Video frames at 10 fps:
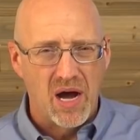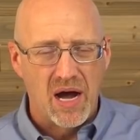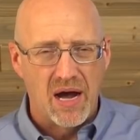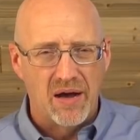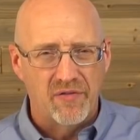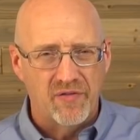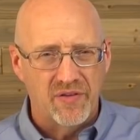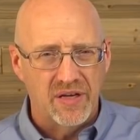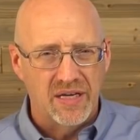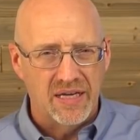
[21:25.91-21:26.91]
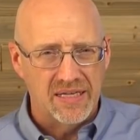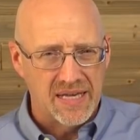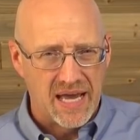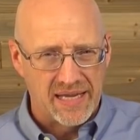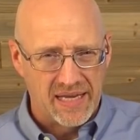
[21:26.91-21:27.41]
of
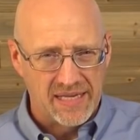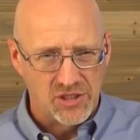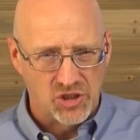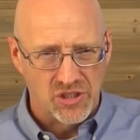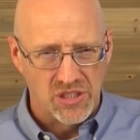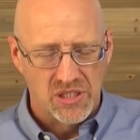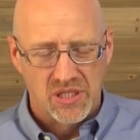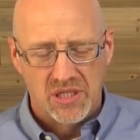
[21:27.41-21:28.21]
annihilation.